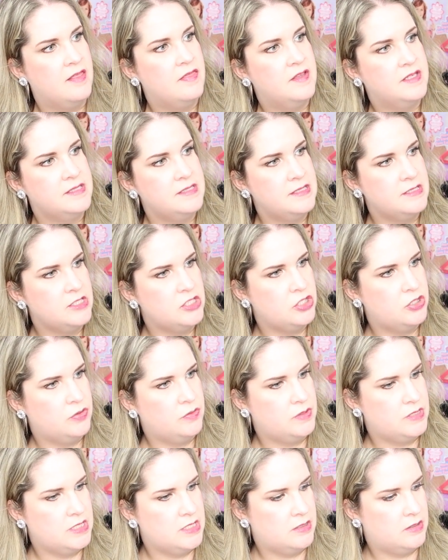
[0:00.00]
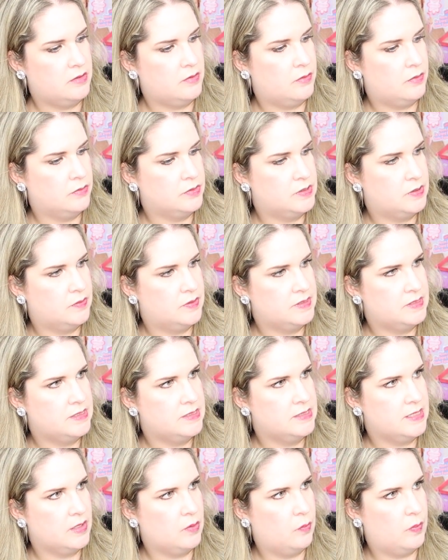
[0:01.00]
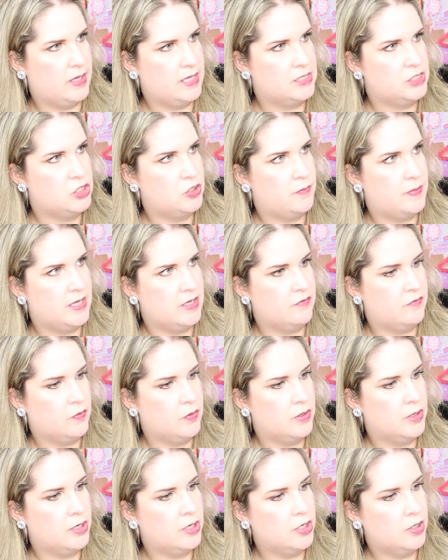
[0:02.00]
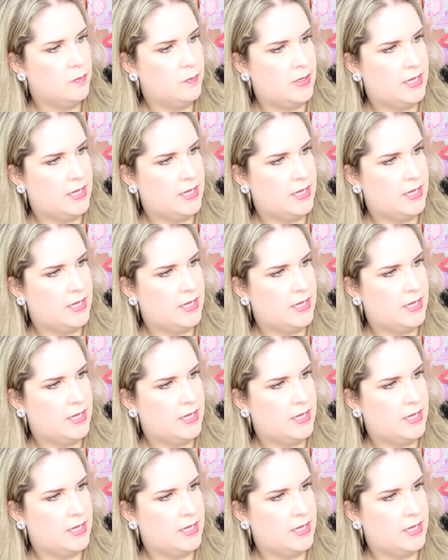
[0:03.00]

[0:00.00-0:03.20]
This is 2T though, so this is like way too big for her,